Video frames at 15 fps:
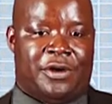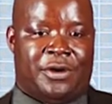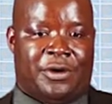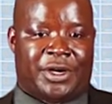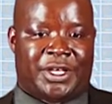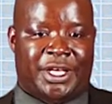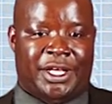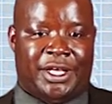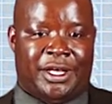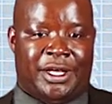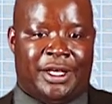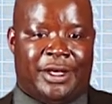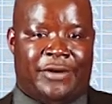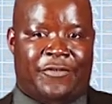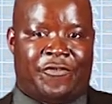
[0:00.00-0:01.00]
Okay?
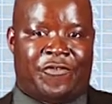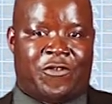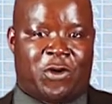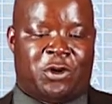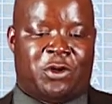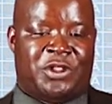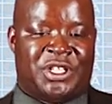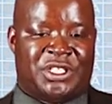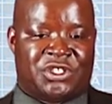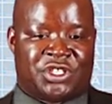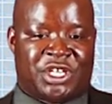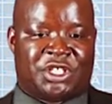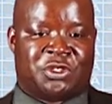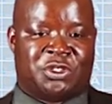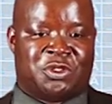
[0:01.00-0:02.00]
Follow the
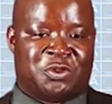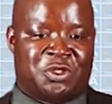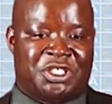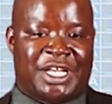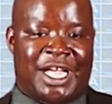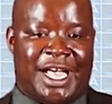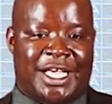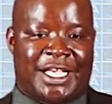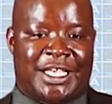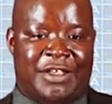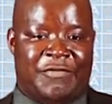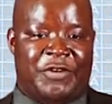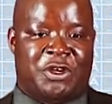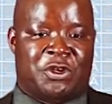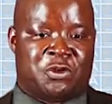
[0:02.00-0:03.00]
instructions which are
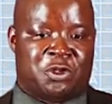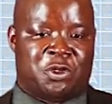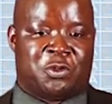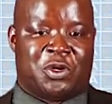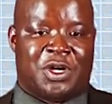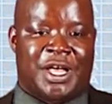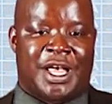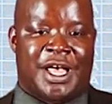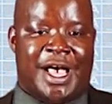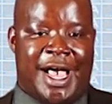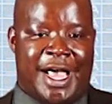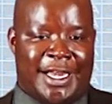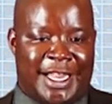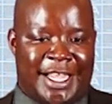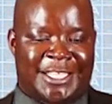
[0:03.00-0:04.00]
given to you.
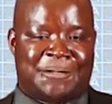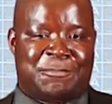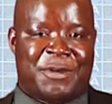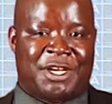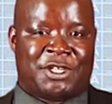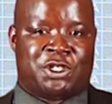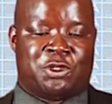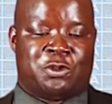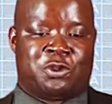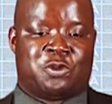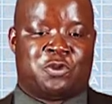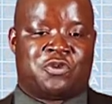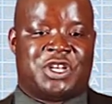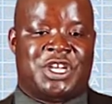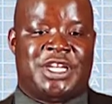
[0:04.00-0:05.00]
And I expect you to
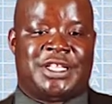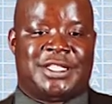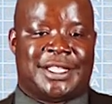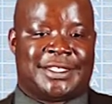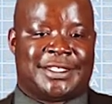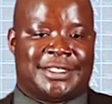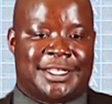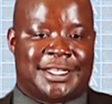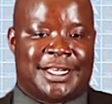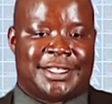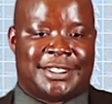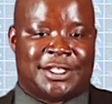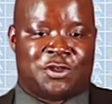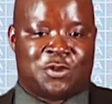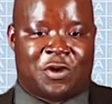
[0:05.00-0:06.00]
read the Zika
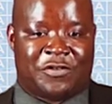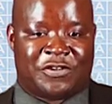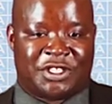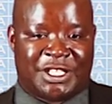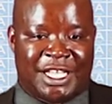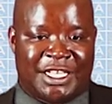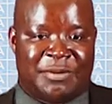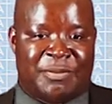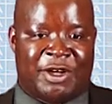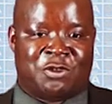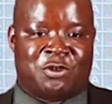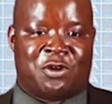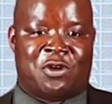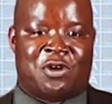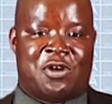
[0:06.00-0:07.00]
DA12 study
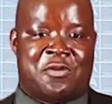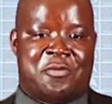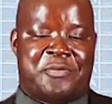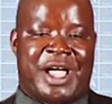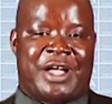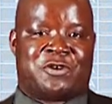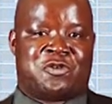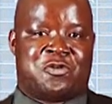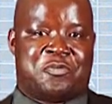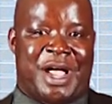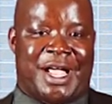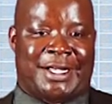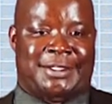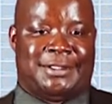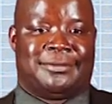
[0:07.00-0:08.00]
manual back to
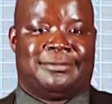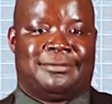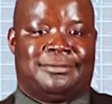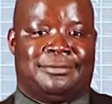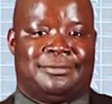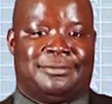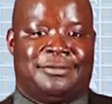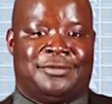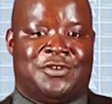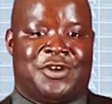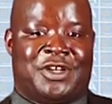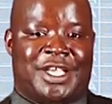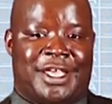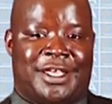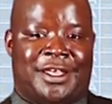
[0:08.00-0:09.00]
back.
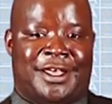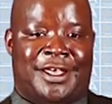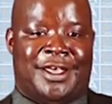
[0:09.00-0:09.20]
Okay?